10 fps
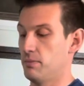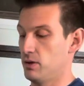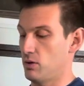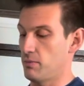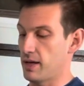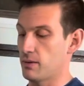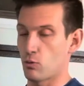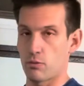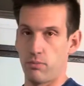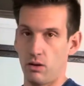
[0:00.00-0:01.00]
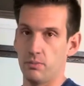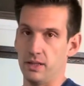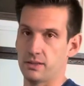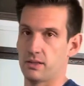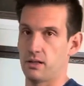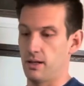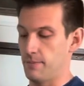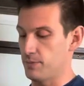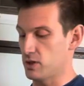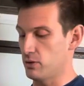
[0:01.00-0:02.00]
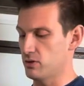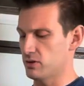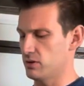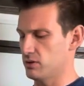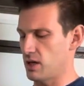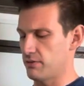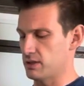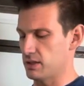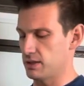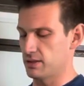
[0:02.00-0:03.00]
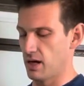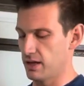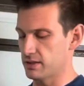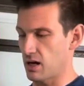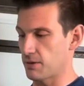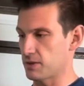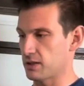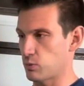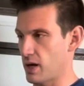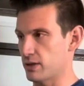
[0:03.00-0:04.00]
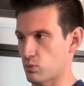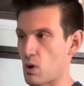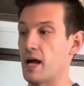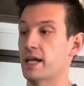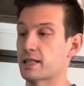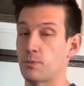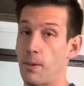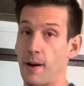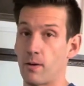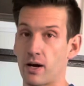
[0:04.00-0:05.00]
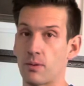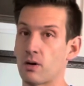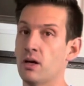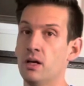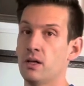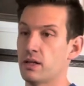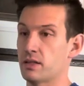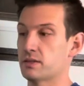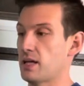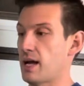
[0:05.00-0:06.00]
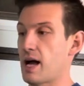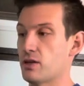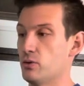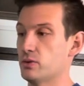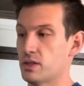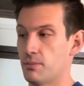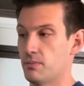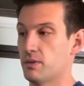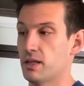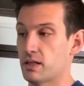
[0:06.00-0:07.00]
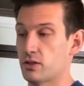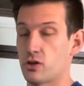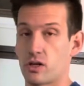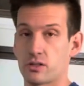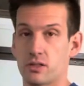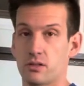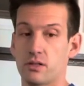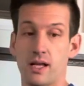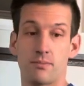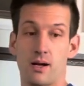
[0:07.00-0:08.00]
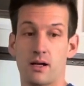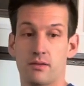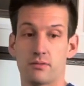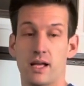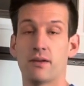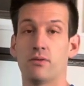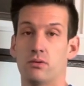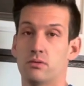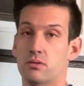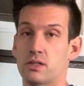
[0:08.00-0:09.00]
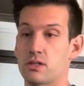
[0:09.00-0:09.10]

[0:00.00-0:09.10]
Make it more bulbous. So there's obviously tons of options. That's why it's right next to my power hammer, because I use them in conjunction in my anvil, because